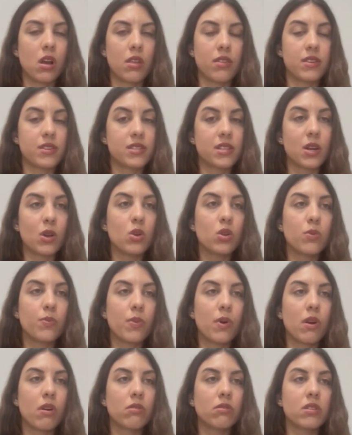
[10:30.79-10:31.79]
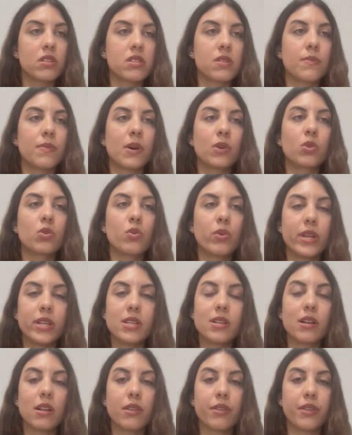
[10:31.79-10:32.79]
The second part is about
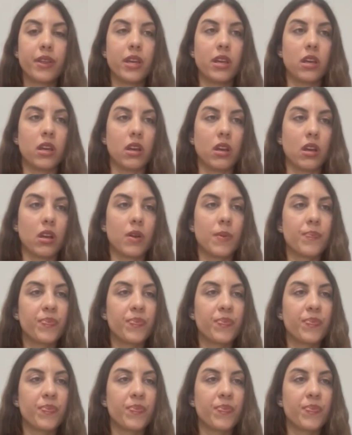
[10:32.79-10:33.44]
critical thinking.